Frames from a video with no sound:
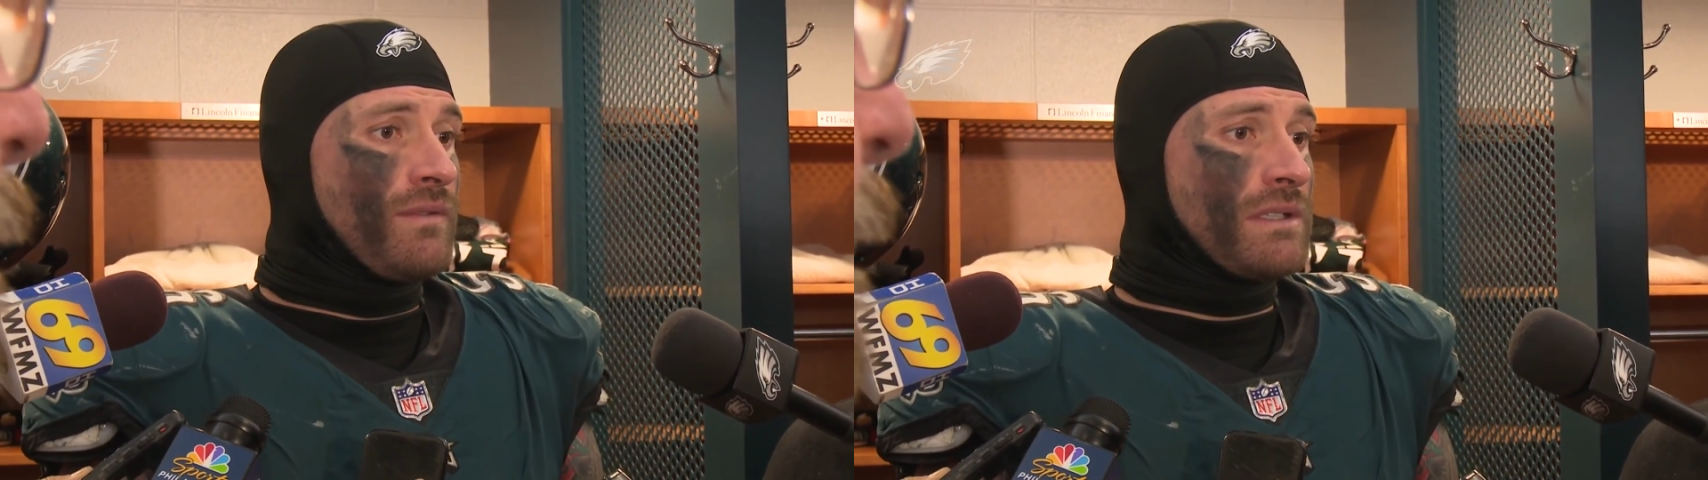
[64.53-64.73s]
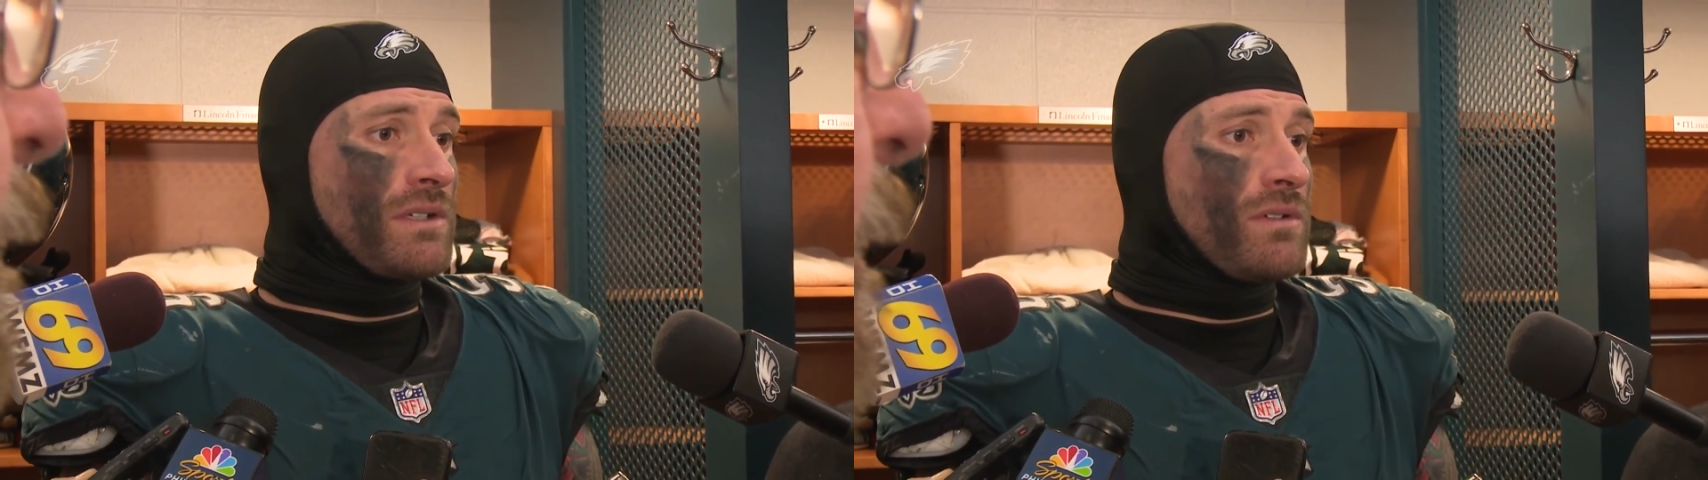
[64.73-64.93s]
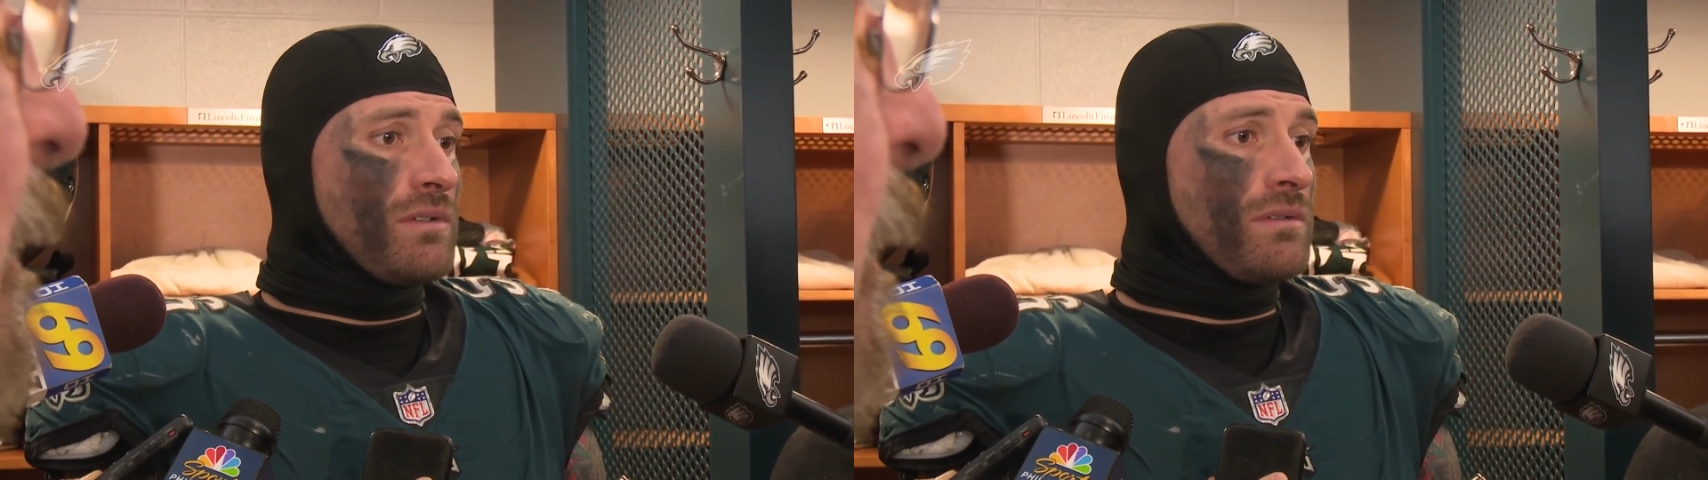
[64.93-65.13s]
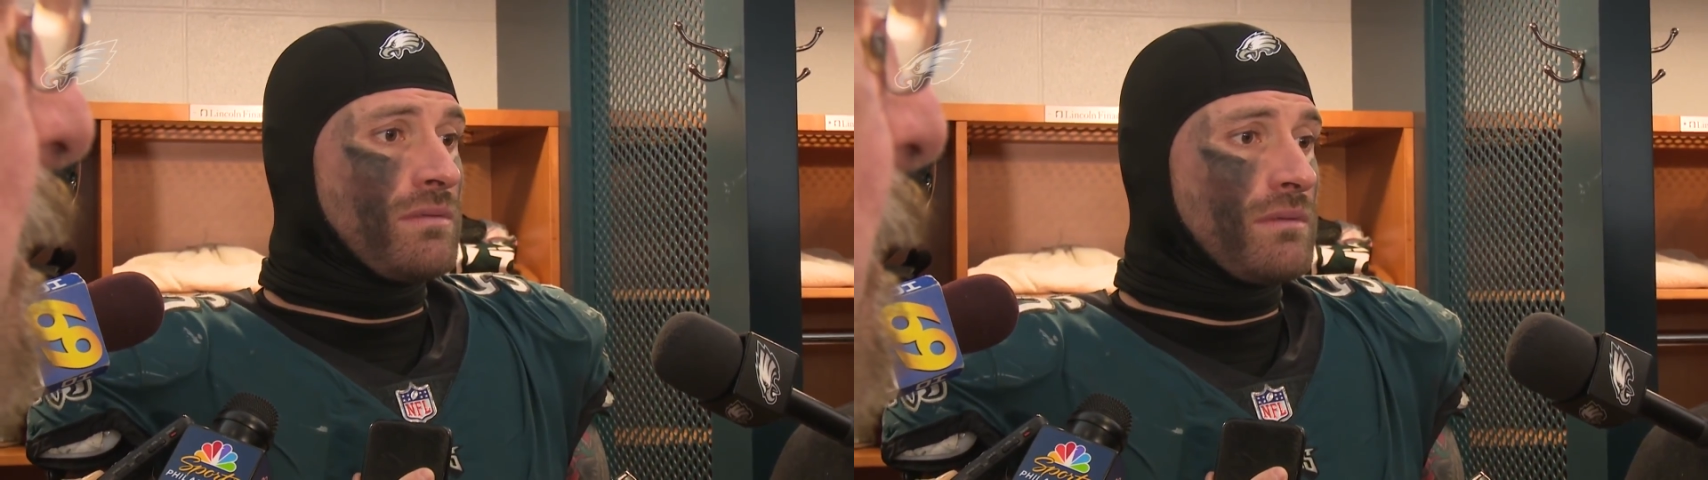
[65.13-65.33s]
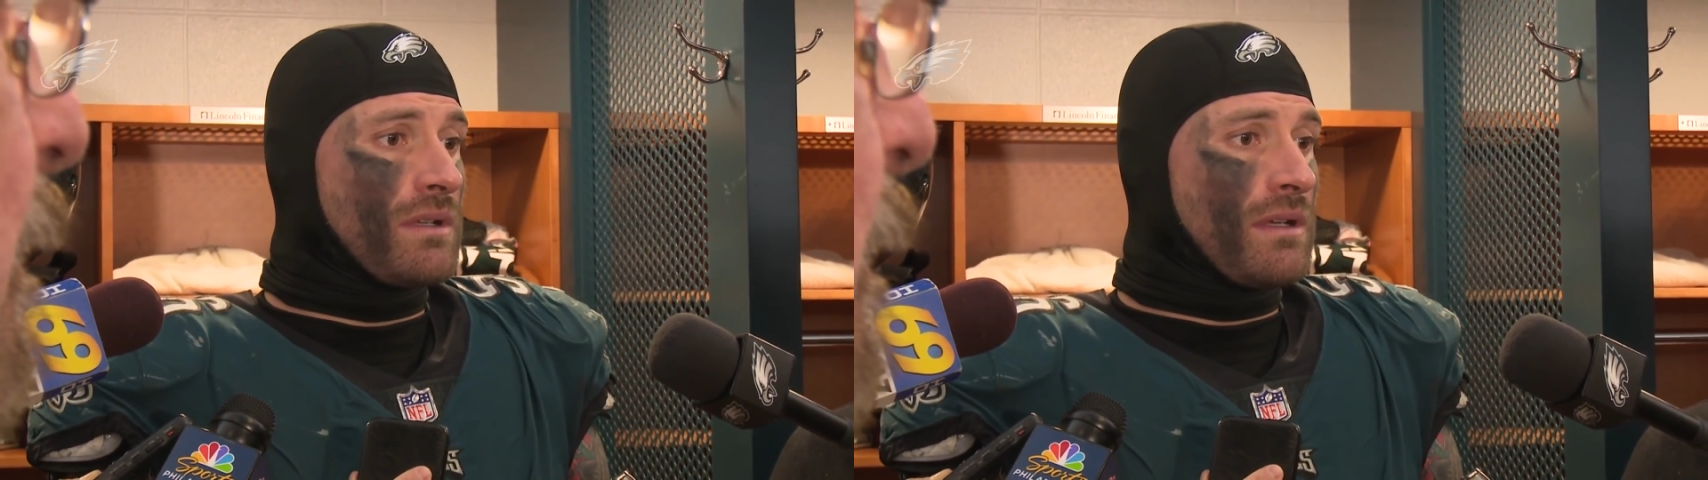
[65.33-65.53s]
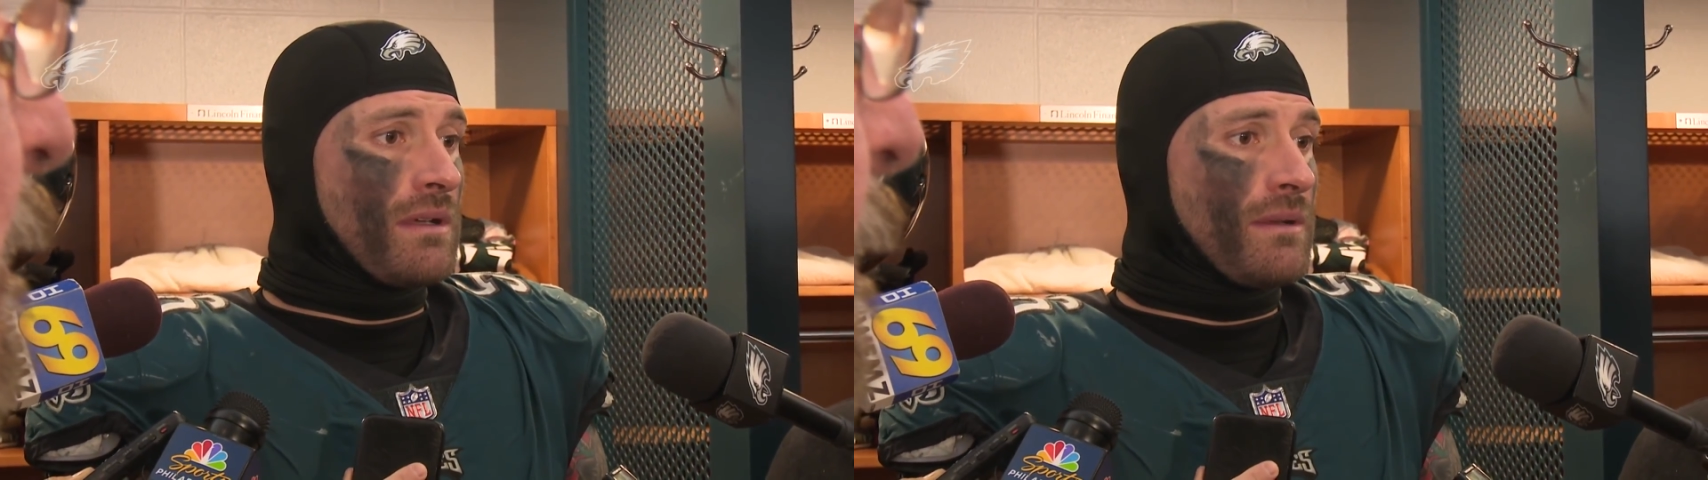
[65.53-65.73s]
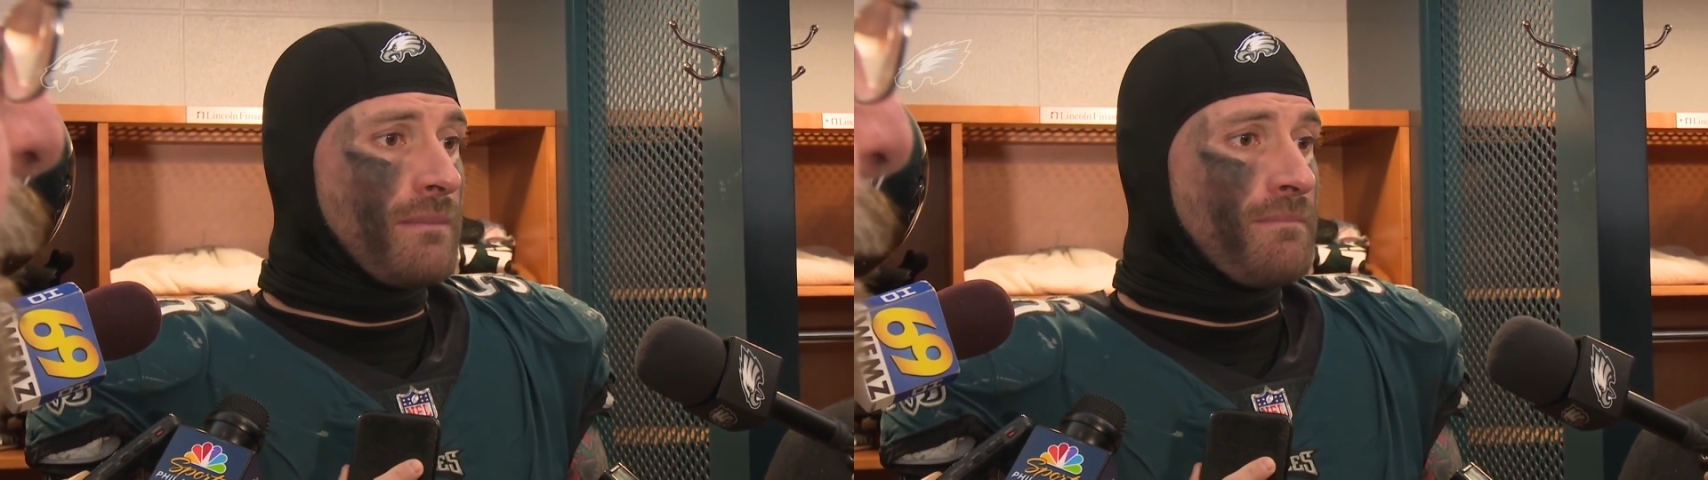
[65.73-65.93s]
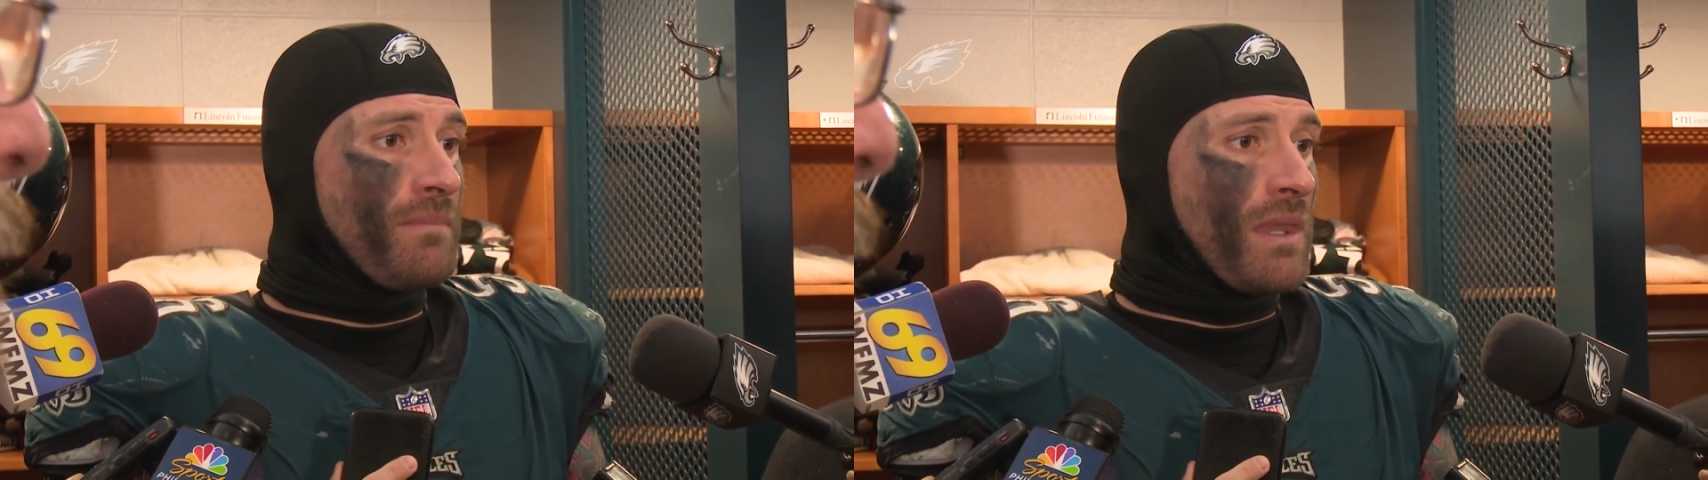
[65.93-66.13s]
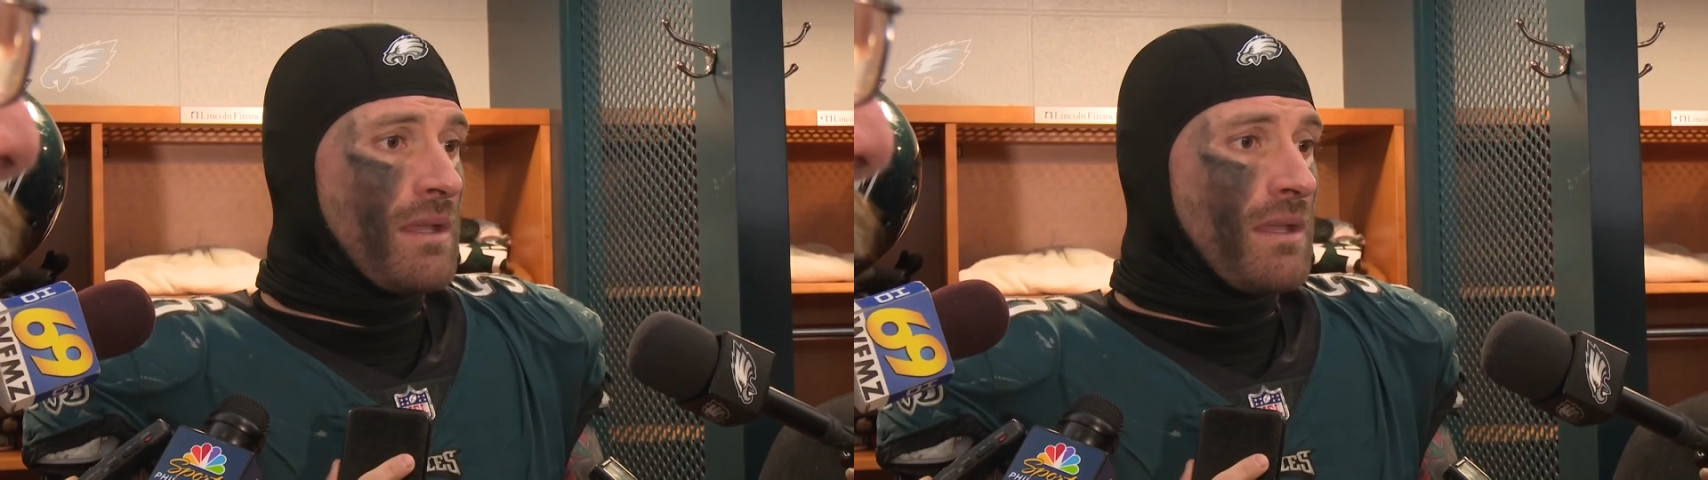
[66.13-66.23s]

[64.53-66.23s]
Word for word: physical, um,